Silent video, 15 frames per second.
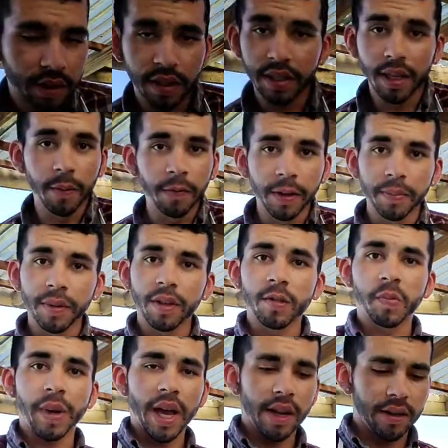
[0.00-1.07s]
Just keep flipping those
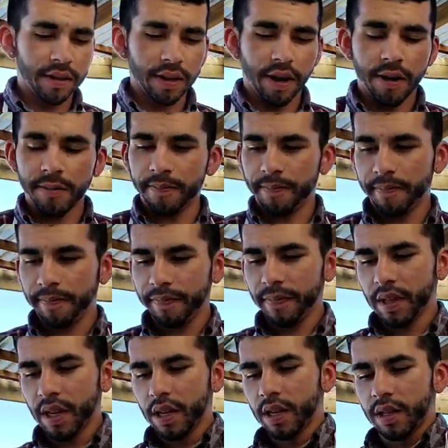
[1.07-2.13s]
patties, y'all.
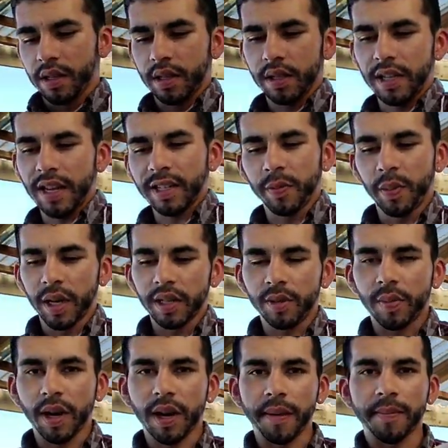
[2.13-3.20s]
Just like
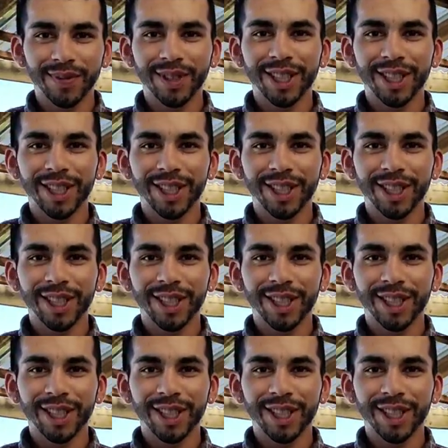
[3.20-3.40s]
SpongeBob.